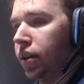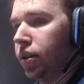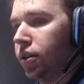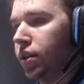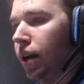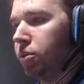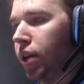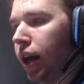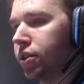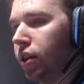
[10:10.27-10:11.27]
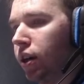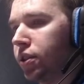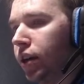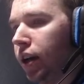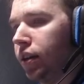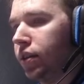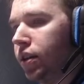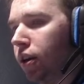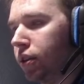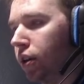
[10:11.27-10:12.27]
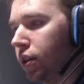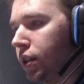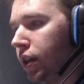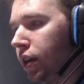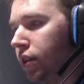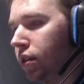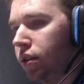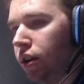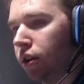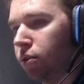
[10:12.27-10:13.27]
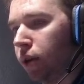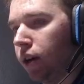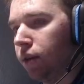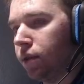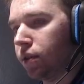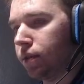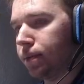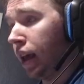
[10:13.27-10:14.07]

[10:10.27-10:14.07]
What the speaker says: So yep, Jacksaw sent tier 13s and tier 12s.